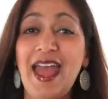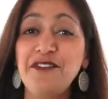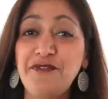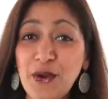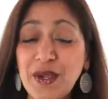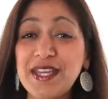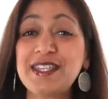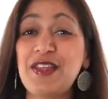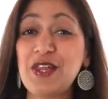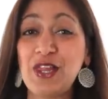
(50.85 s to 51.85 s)
and focus
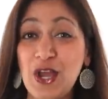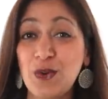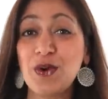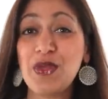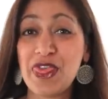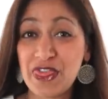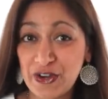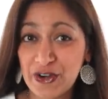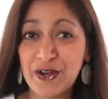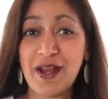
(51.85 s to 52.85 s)
on the lower
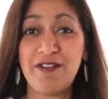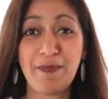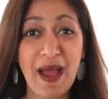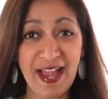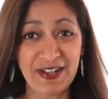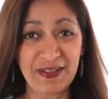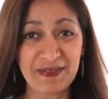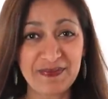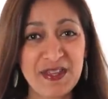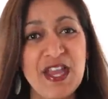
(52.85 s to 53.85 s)
third of the
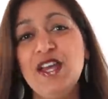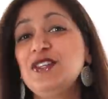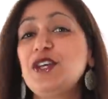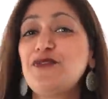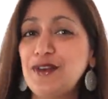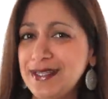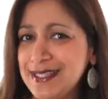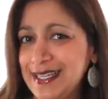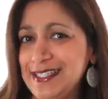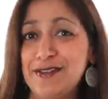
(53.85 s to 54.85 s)
pile. So for
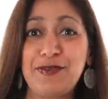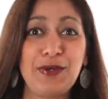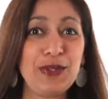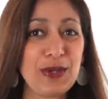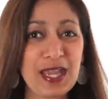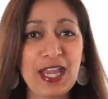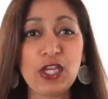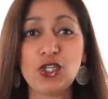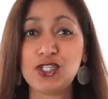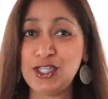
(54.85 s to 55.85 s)
instance, if you're looking
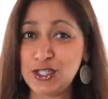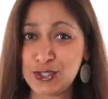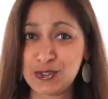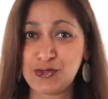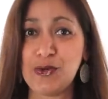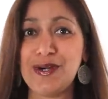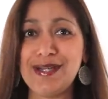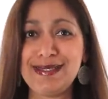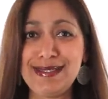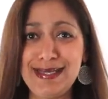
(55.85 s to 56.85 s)
in your t-shirt drawer,
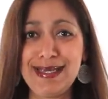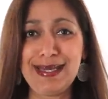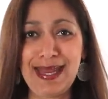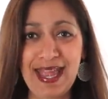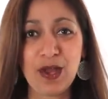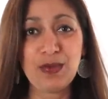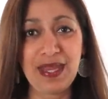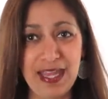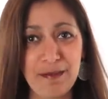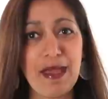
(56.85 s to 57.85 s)
dig down
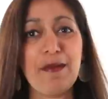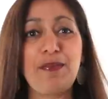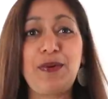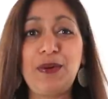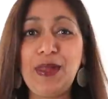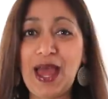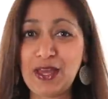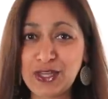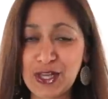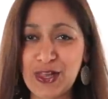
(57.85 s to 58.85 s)
deep and pull
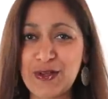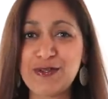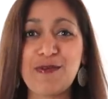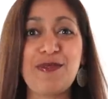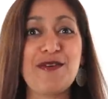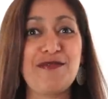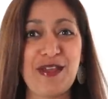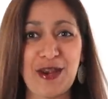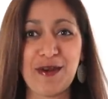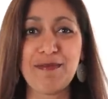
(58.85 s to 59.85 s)
out the clothes from the
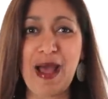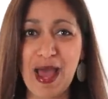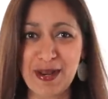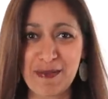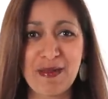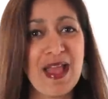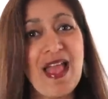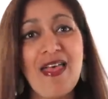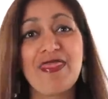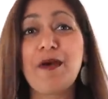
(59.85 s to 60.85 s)
very bottom,
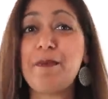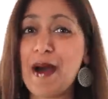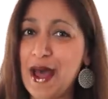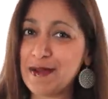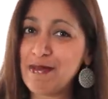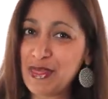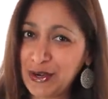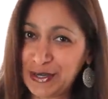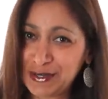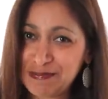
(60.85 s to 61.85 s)
the bottom
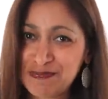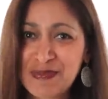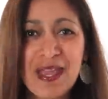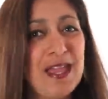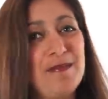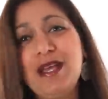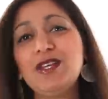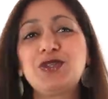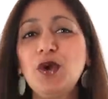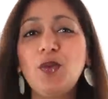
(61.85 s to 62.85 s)
third.
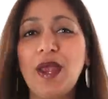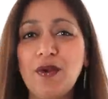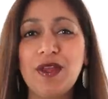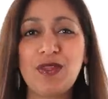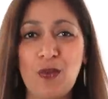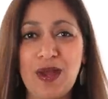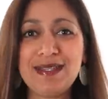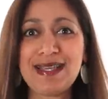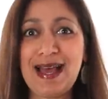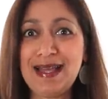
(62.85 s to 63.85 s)
Because you're wearing the
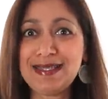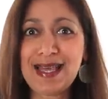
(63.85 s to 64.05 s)
ones on